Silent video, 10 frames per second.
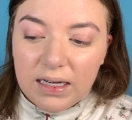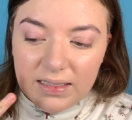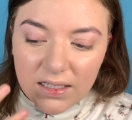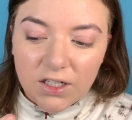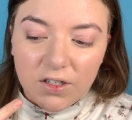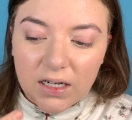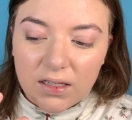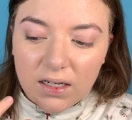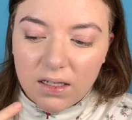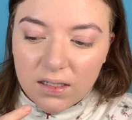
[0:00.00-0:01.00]
It's there to correct the
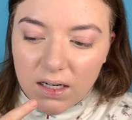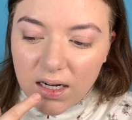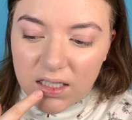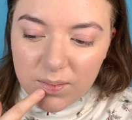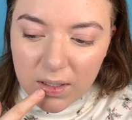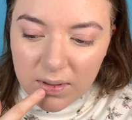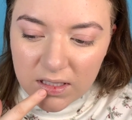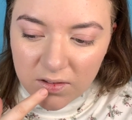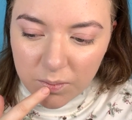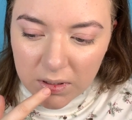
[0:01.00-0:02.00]
color. I just made
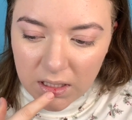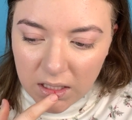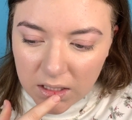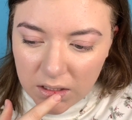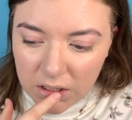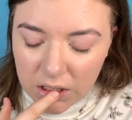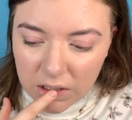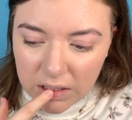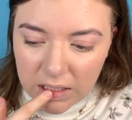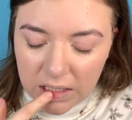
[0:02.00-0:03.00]
myself bleed. Are you
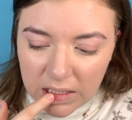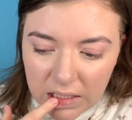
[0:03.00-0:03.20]
joking?